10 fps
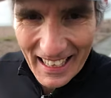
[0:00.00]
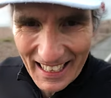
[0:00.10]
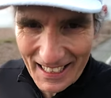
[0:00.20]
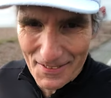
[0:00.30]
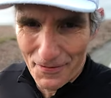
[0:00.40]

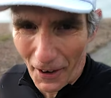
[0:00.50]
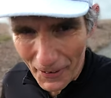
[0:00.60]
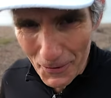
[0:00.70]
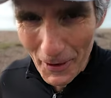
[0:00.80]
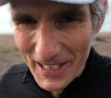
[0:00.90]
It is
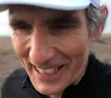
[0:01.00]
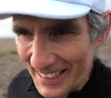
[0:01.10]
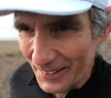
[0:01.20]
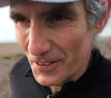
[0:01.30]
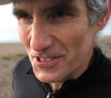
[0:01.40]
very windy
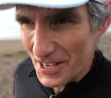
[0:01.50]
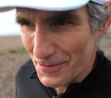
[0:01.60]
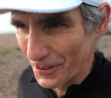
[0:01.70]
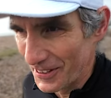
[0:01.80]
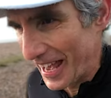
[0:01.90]
on the
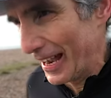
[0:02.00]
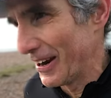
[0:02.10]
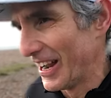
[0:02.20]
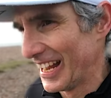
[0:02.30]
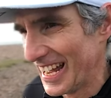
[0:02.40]
seafront now.
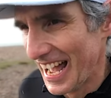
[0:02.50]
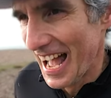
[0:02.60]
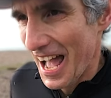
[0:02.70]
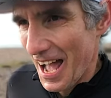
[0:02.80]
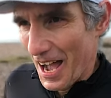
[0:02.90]

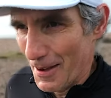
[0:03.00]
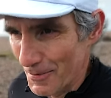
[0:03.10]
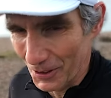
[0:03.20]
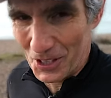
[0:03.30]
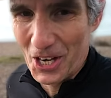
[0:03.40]
I'm
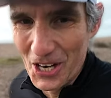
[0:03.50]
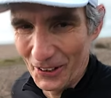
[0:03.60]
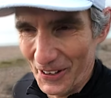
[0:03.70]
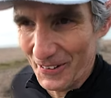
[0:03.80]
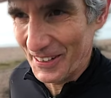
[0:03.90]
not sure
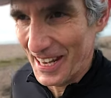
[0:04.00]
you can